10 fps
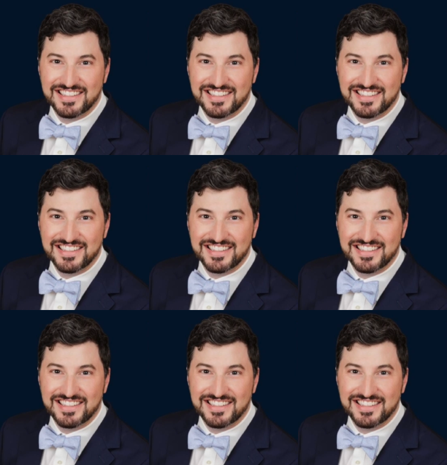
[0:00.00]

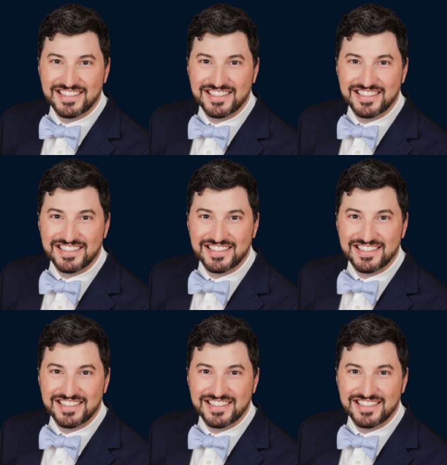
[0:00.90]

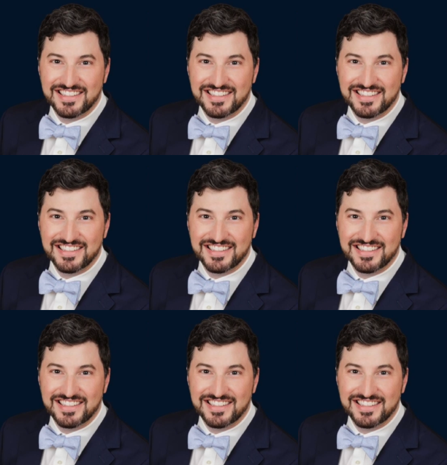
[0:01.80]

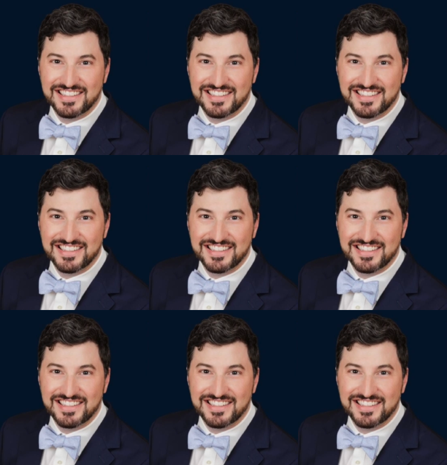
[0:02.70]

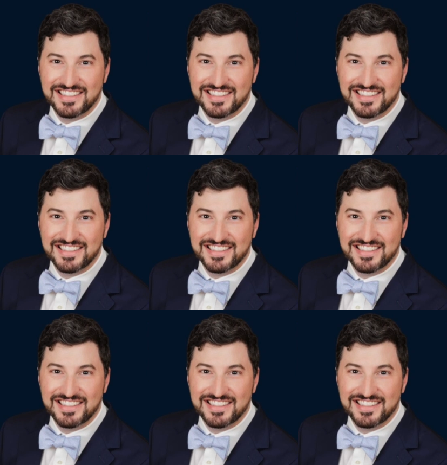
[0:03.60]

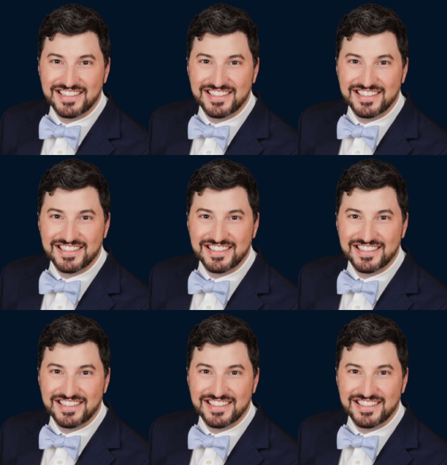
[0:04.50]

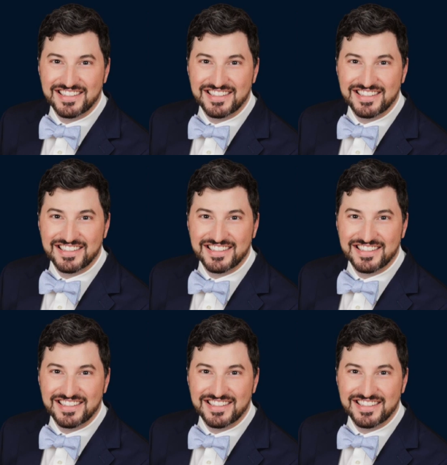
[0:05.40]
[no speech]